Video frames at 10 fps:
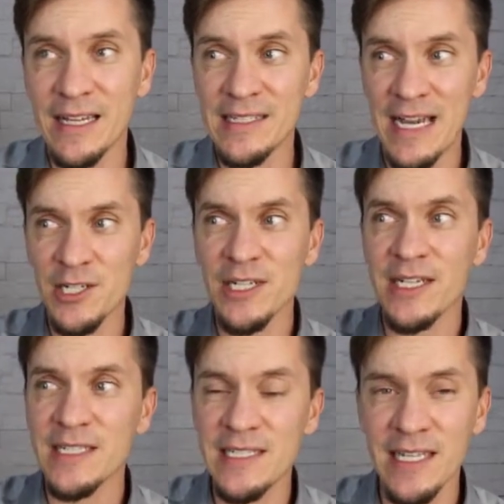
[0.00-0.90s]
actually
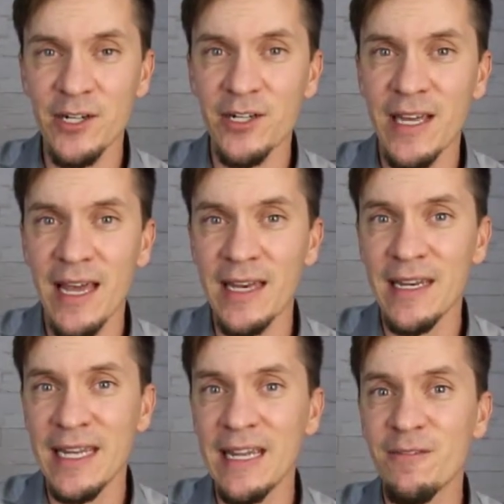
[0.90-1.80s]
considered
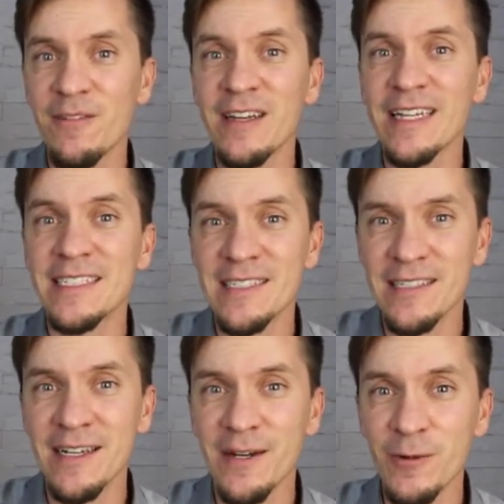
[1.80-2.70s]
an infinite
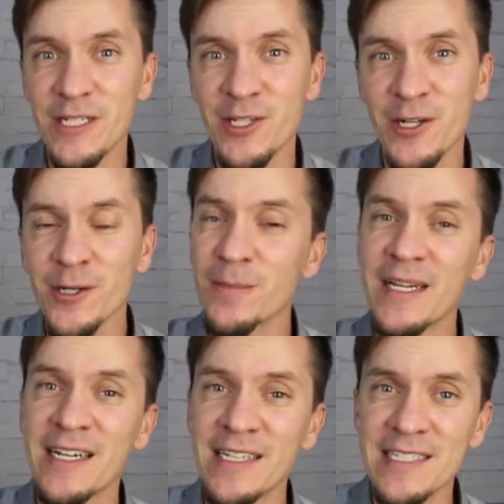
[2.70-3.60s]
return,
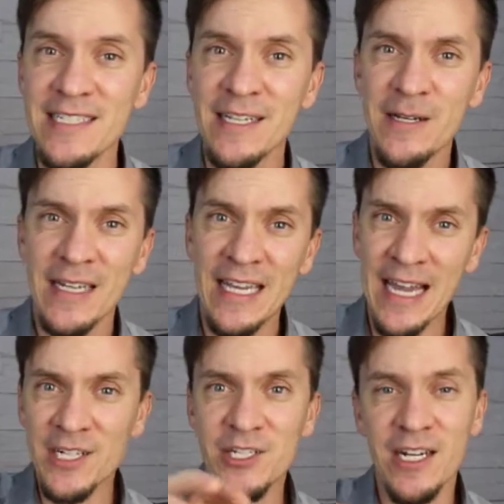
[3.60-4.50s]
because
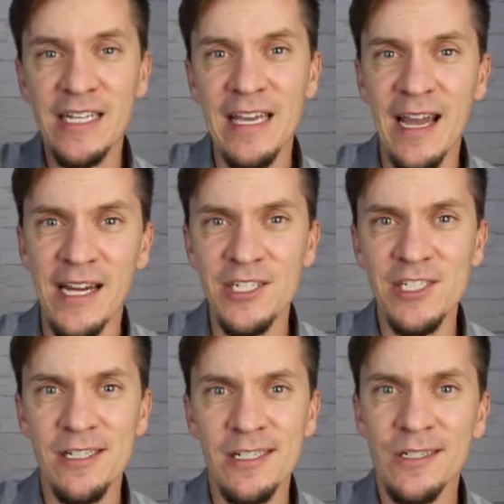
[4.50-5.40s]
cash on
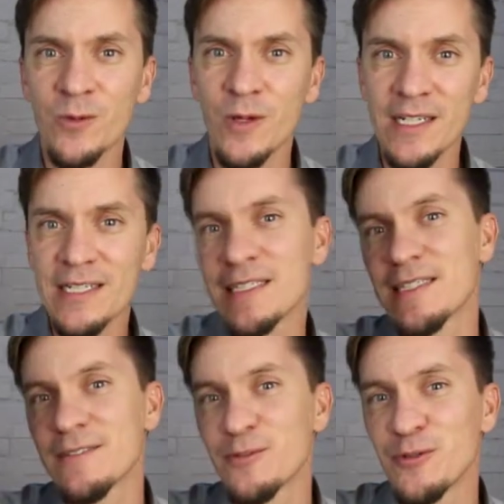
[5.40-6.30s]
cash, what
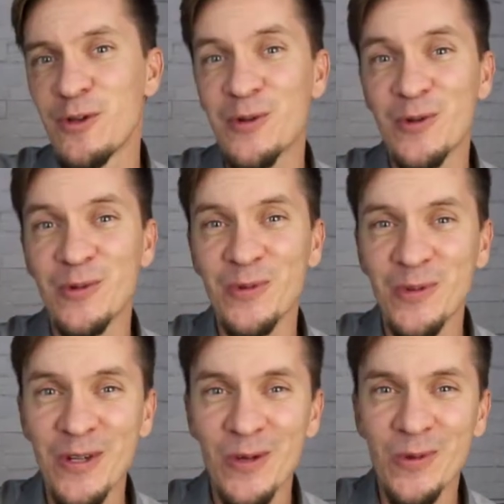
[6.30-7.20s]
is
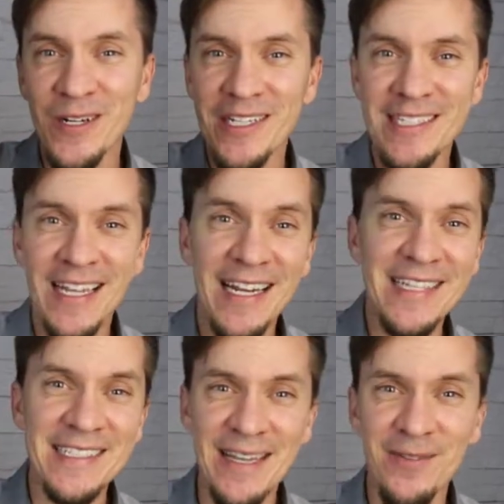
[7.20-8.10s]

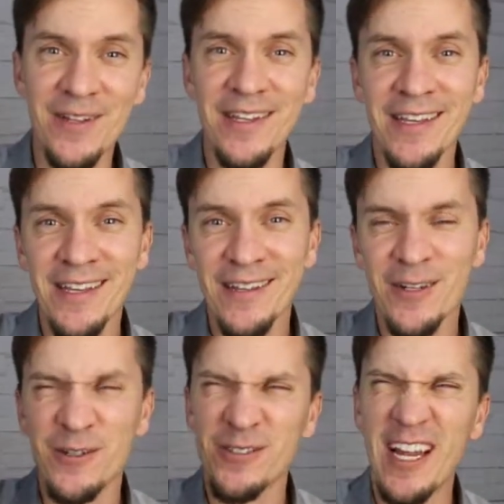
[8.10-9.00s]
97
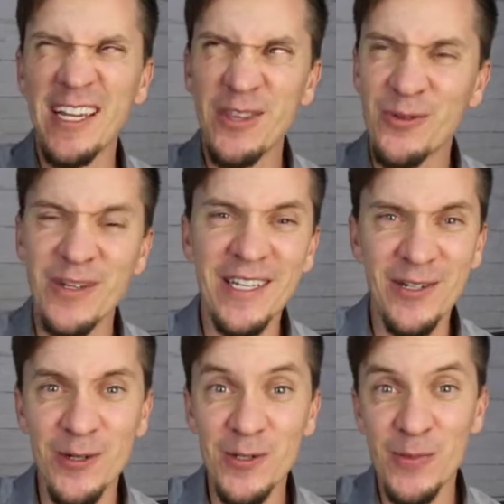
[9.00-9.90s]
or 93
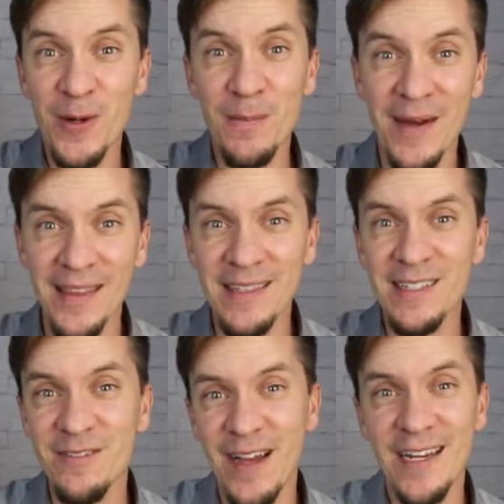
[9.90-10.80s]
euros per month
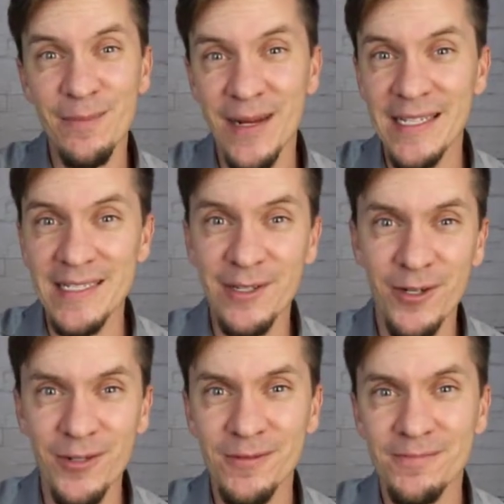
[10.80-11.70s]
divided by 0?